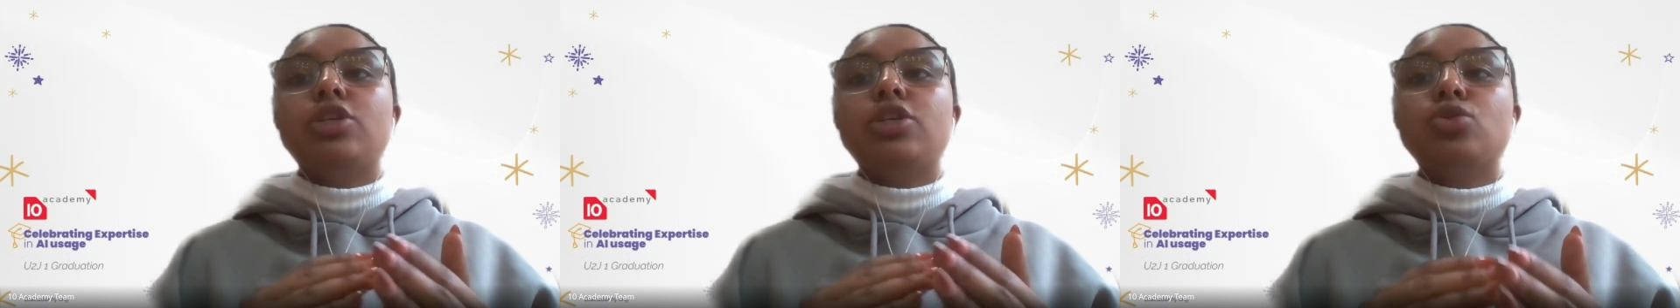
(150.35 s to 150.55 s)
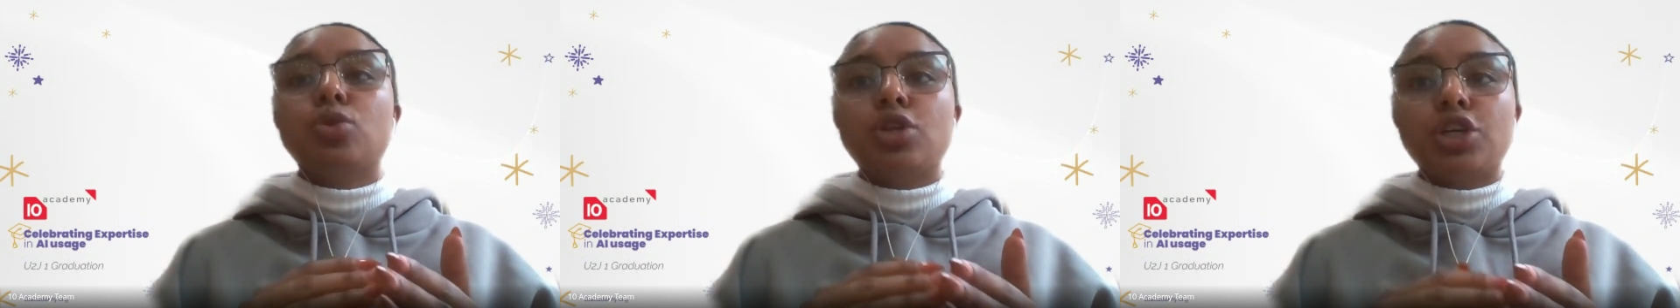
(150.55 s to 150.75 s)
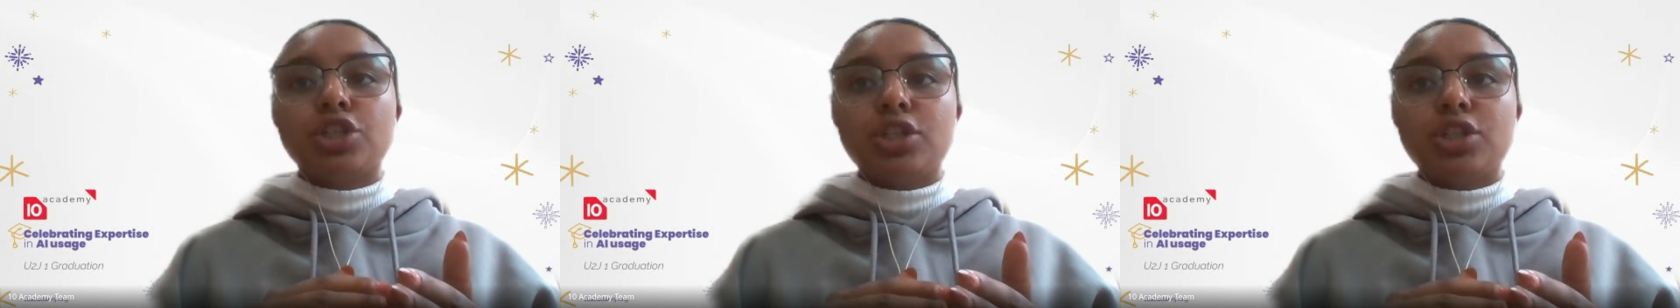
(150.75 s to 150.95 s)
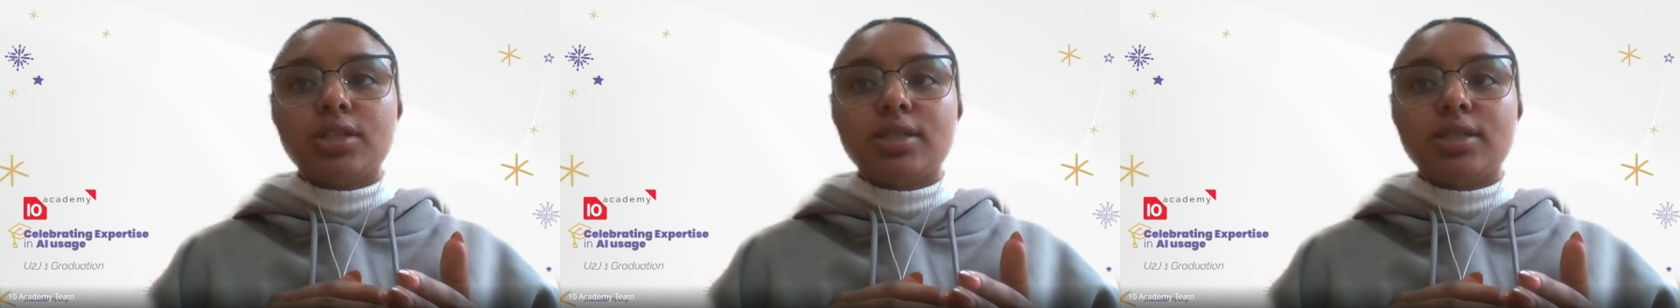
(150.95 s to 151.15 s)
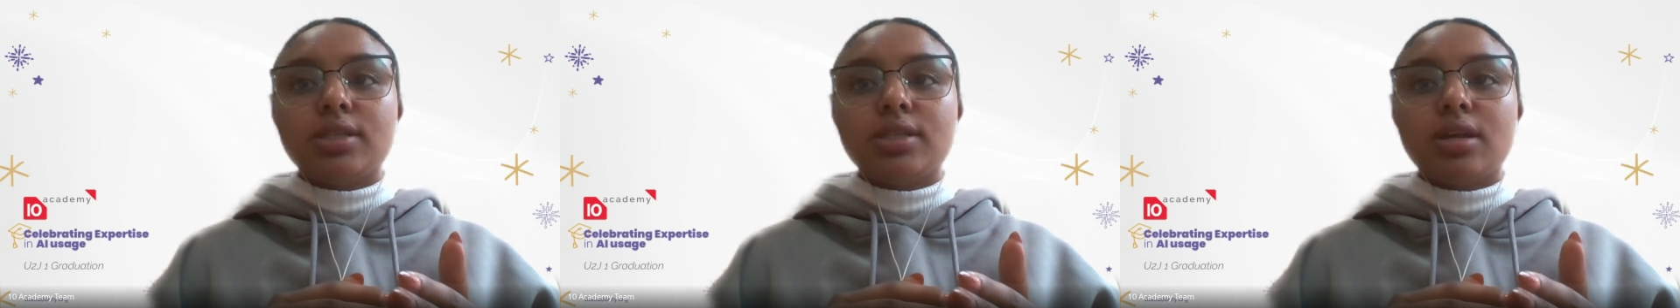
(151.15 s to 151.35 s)
an
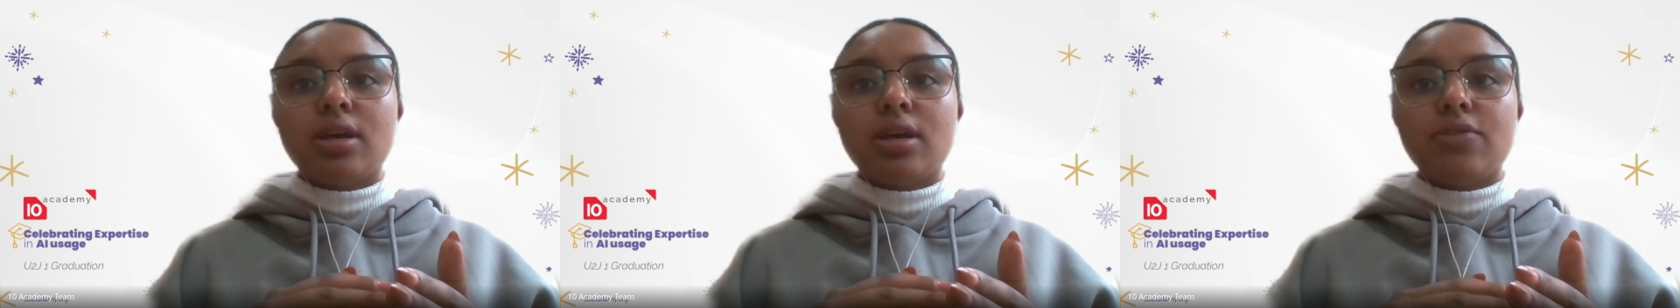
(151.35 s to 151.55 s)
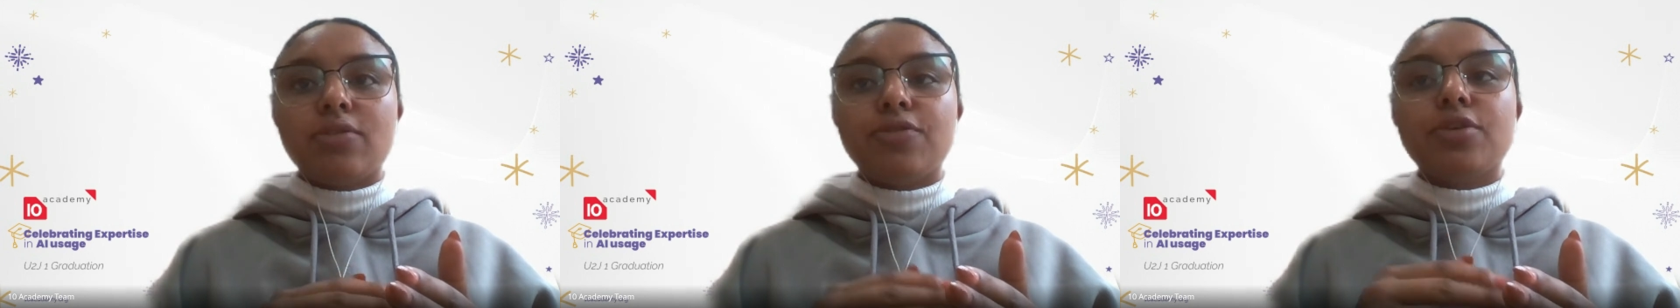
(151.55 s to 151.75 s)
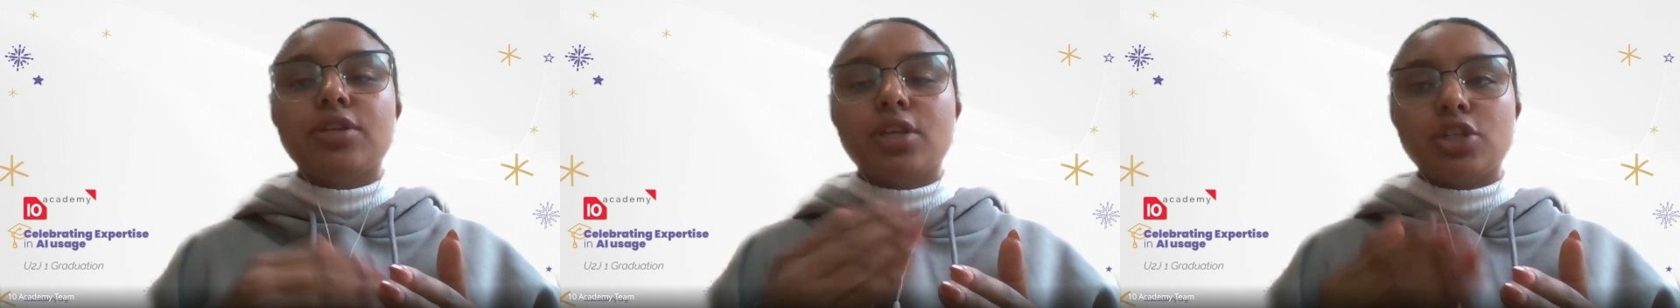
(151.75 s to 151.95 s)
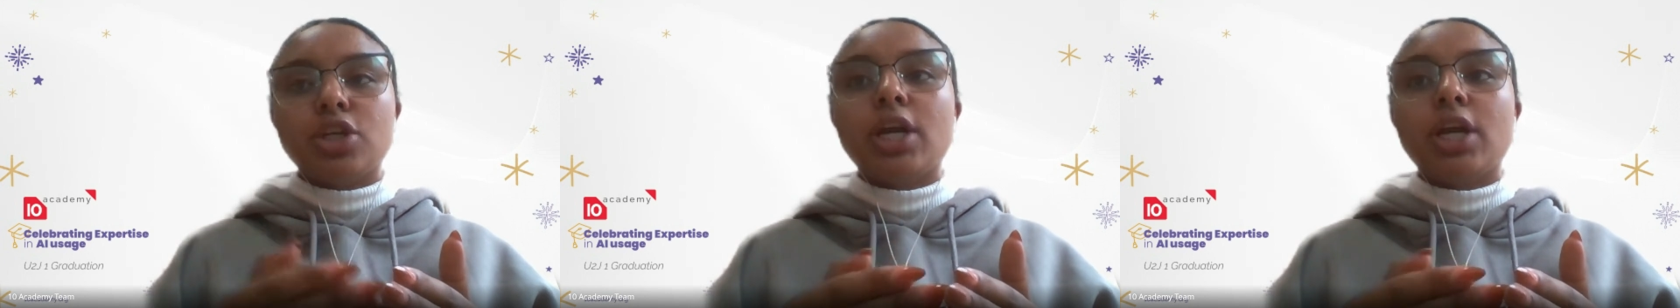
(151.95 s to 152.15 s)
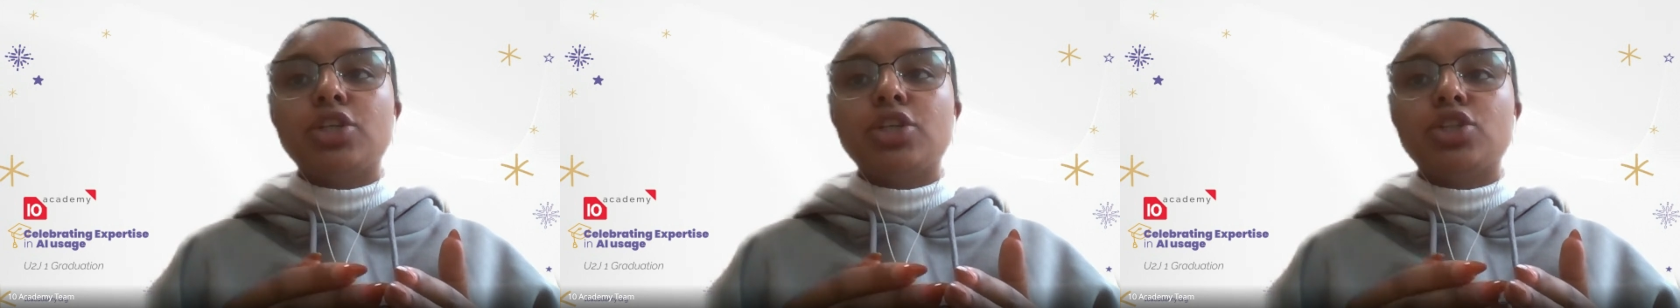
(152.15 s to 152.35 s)
introductions uh, for the
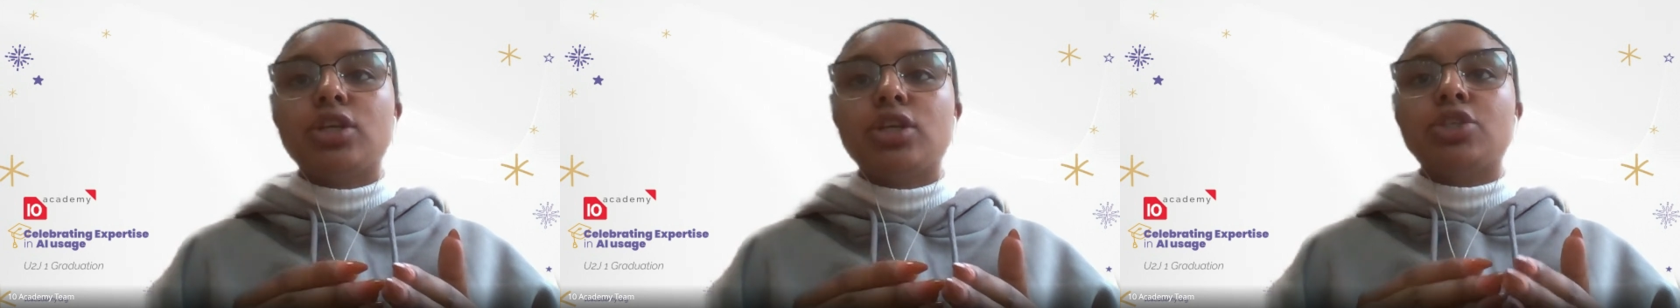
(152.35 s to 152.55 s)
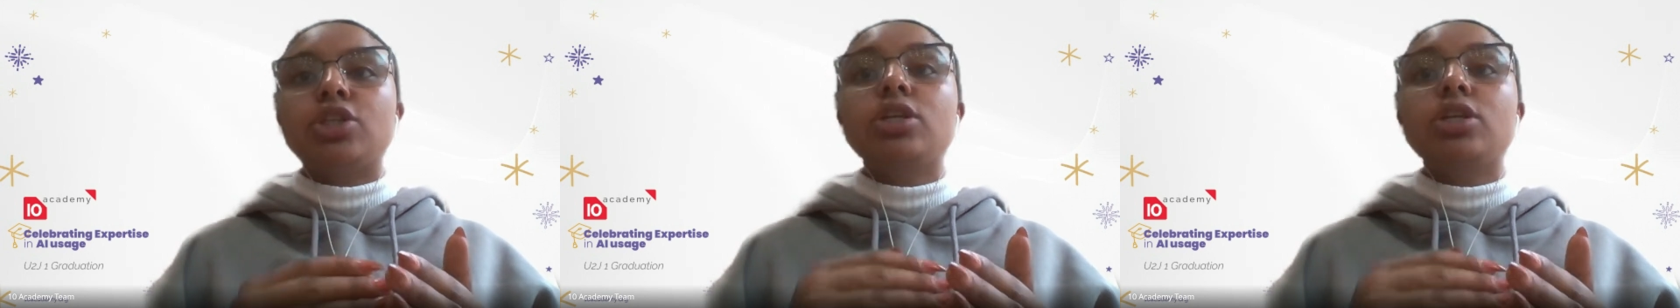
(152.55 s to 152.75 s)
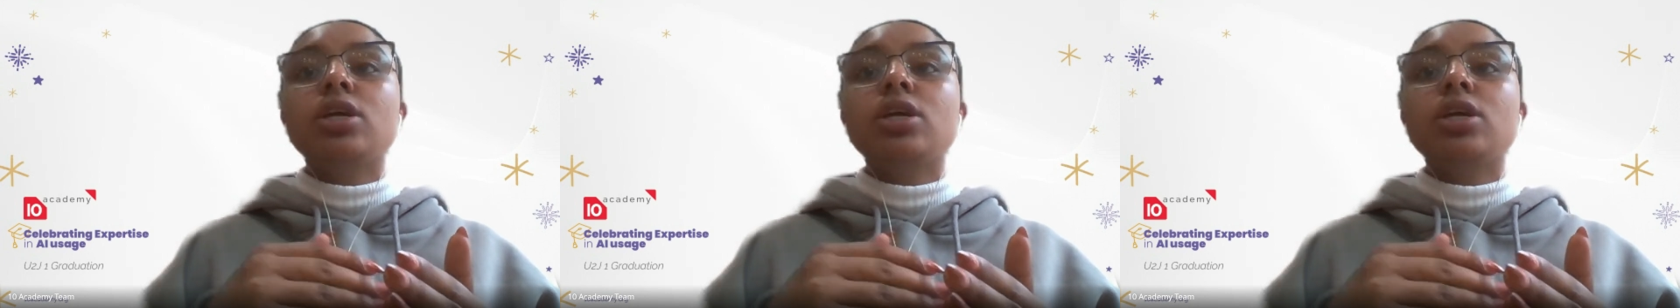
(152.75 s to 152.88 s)
challenge session,